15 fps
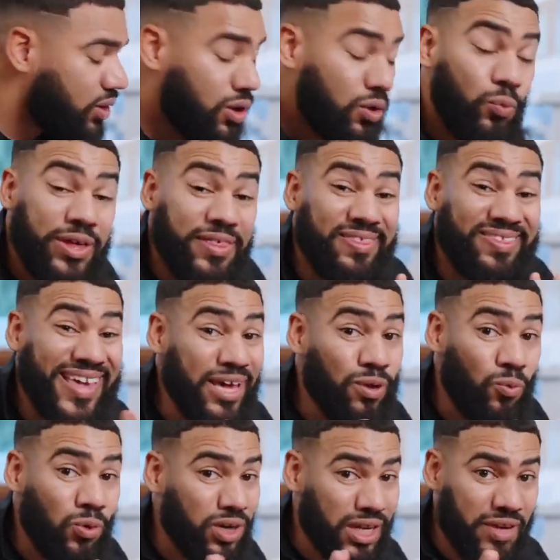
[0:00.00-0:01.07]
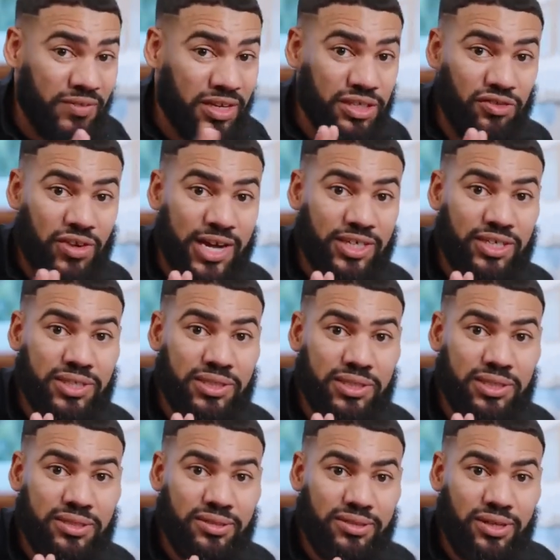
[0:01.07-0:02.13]
we think we're giving
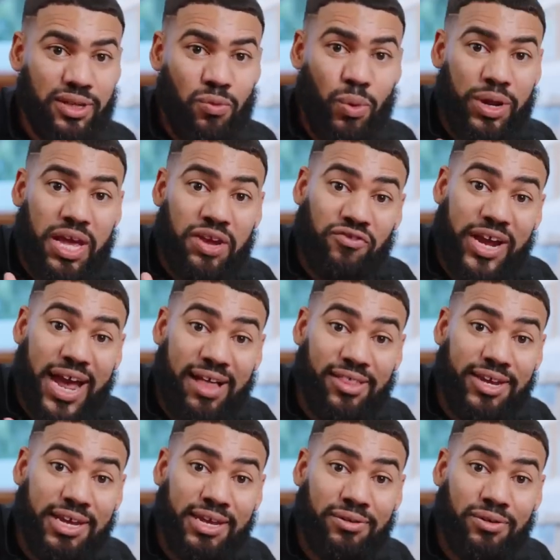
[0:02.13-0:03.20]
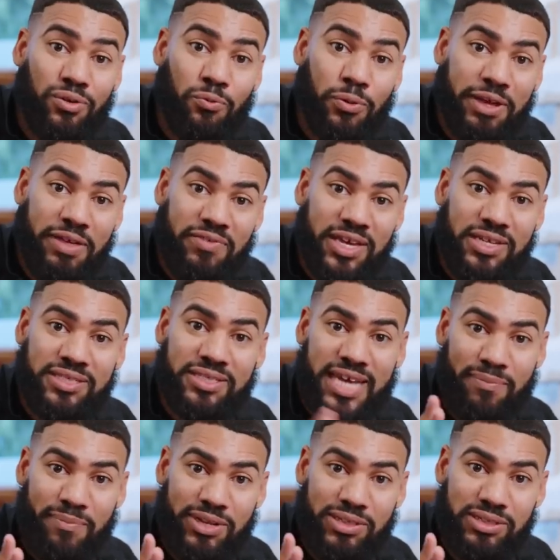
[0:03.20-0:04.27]
directions when in reality, we're giving
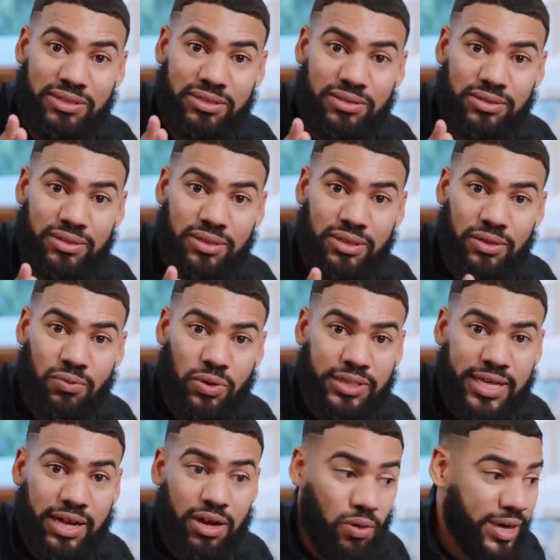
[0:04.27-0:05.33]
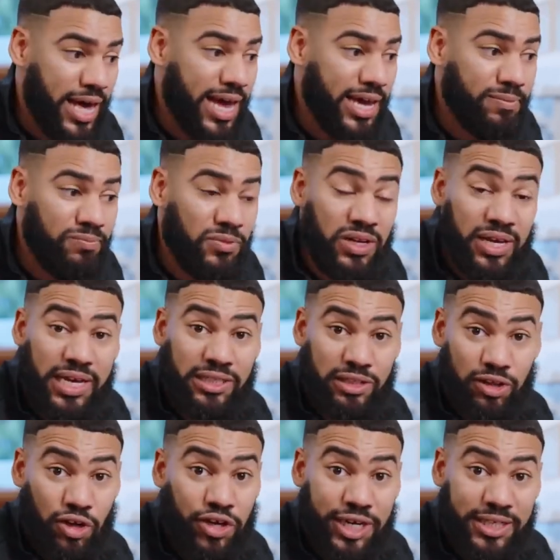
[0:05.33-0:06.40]
statements. We're saying, okay, it's
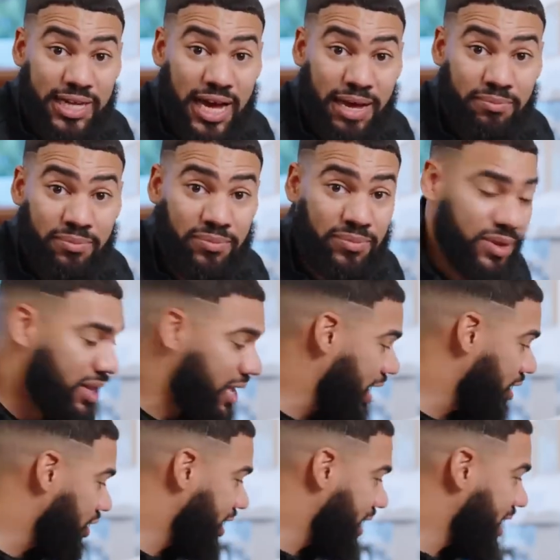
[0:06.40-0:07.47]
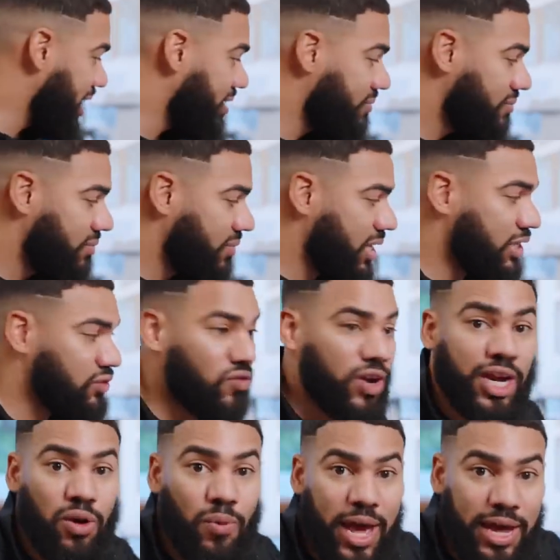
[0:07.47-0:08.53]
learning time, and our kid is
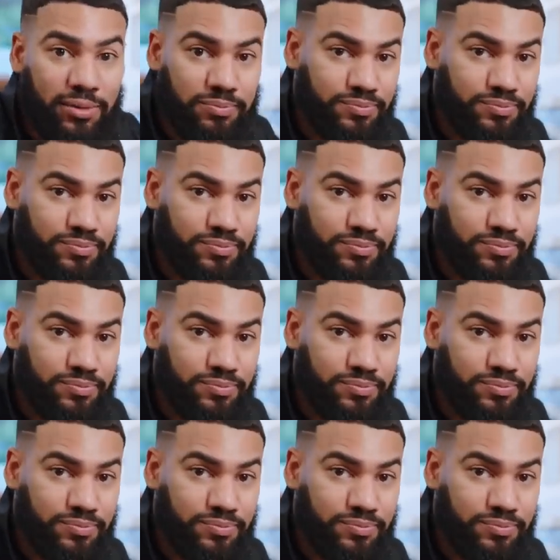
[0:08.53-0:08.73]
running away.